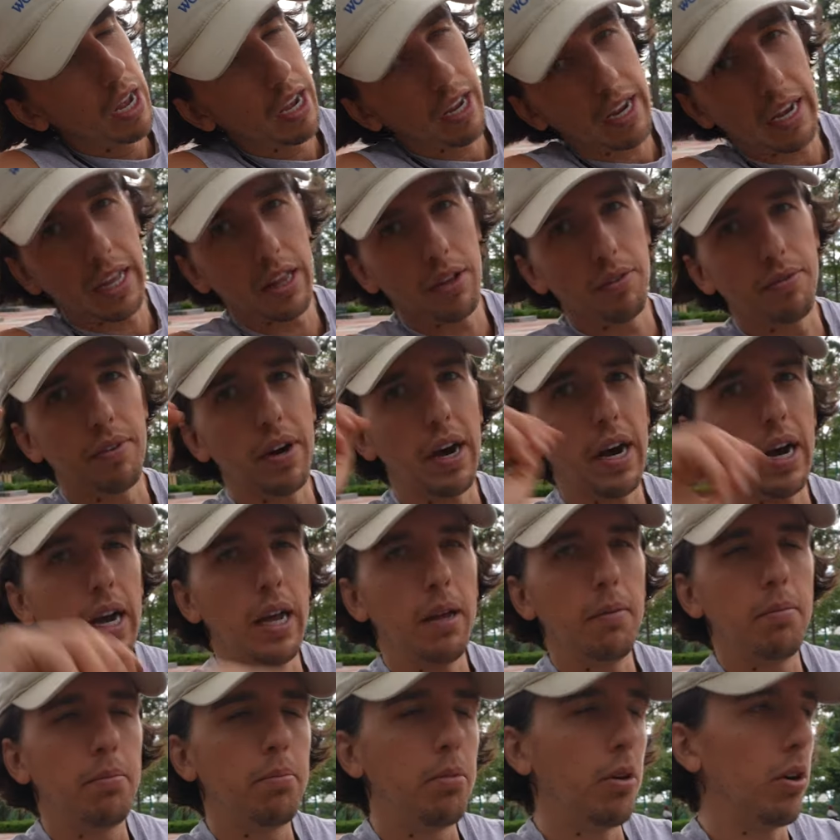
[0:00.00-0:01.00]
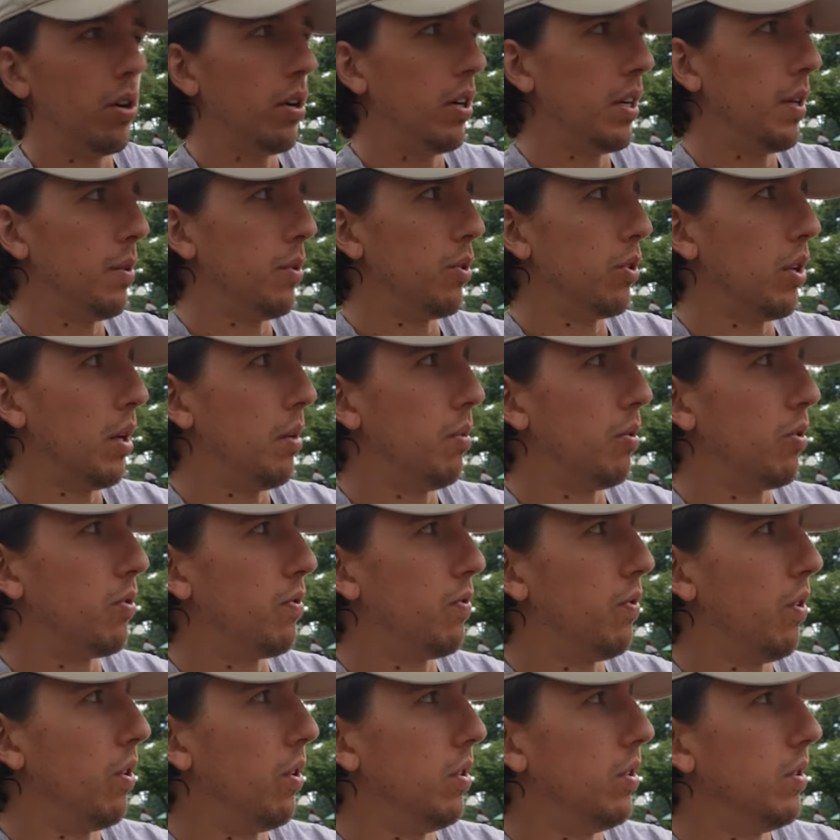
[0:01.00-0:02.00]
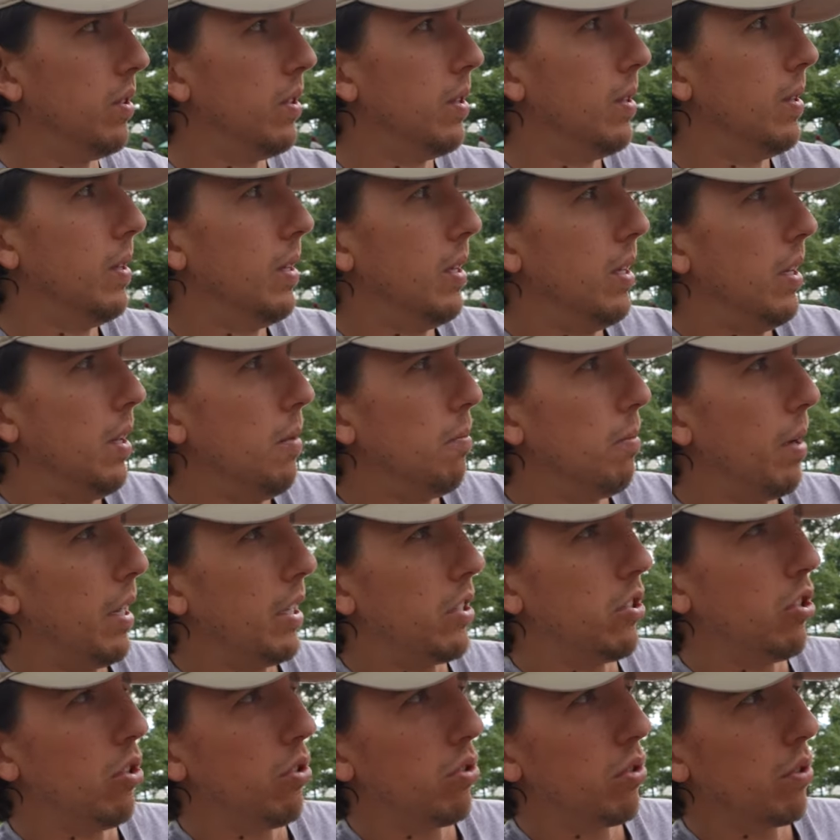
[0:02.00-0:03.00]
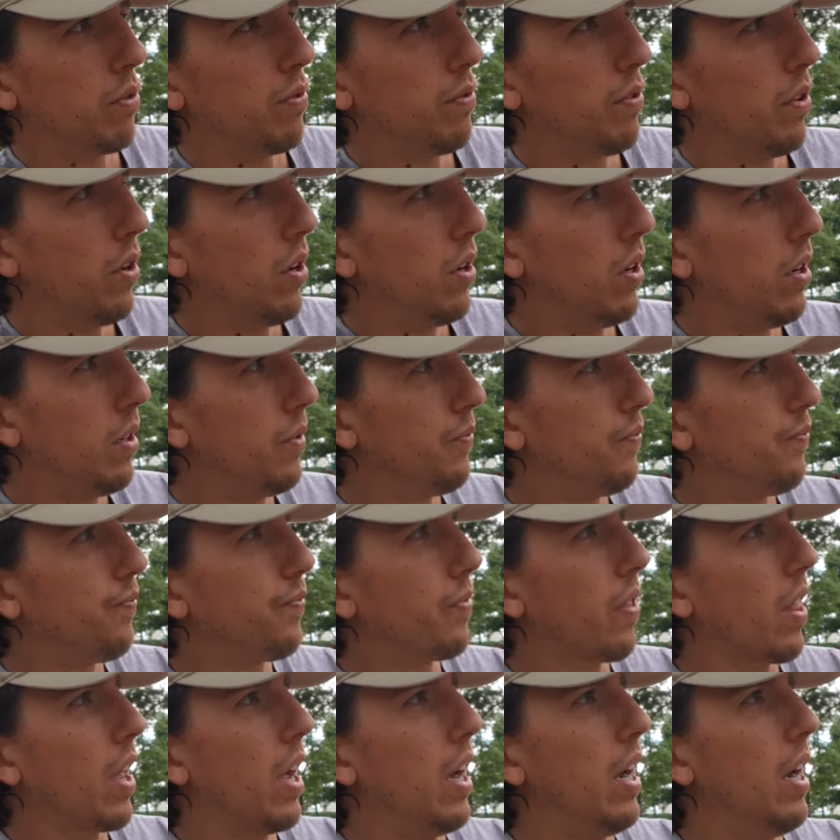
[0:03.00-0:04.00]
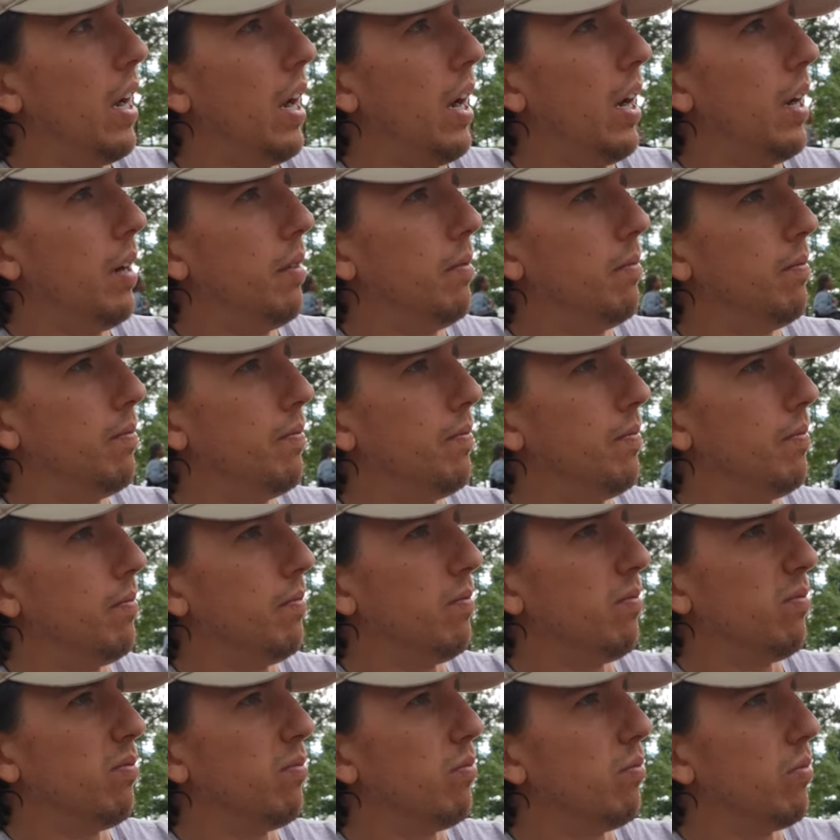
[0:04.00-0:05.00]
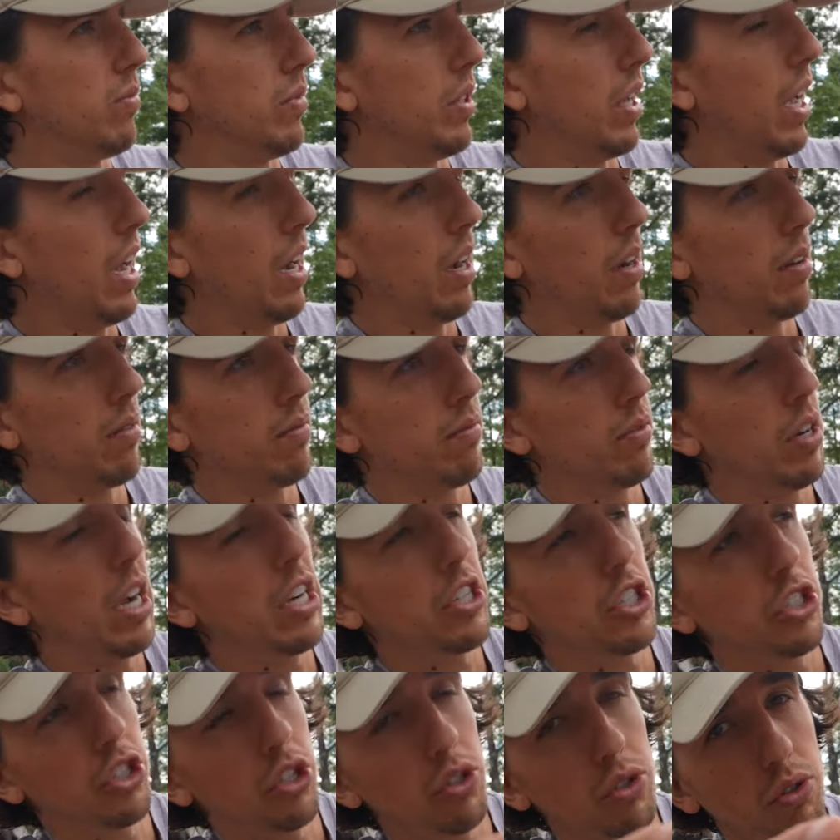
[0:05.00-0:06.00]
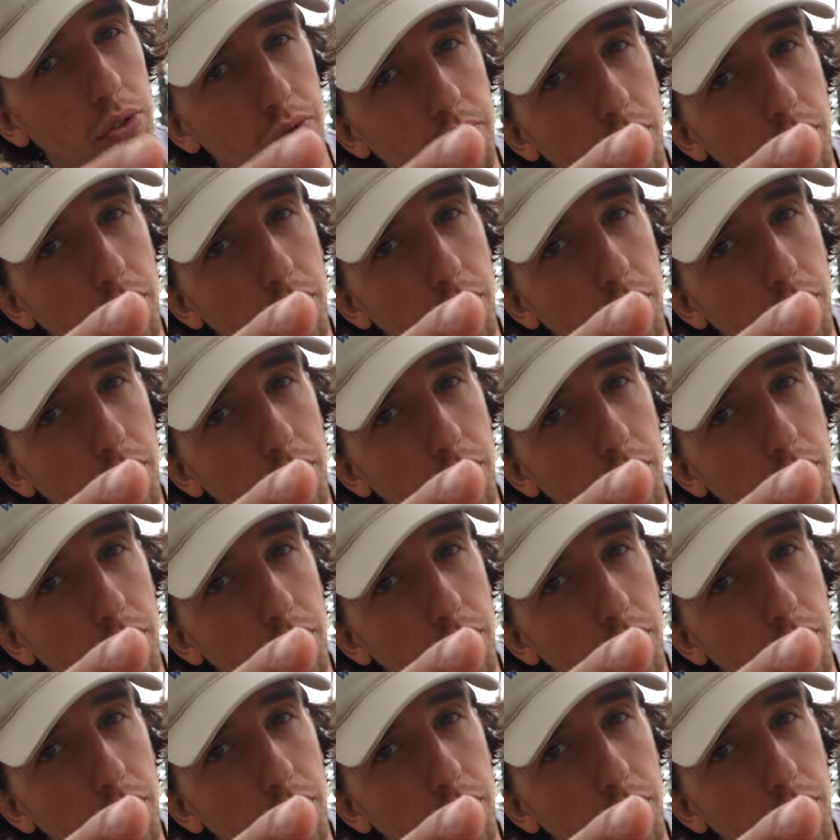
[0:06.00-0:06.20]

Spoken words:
get the vibe, but it was fun. Played 2 till 4. Actually 2 till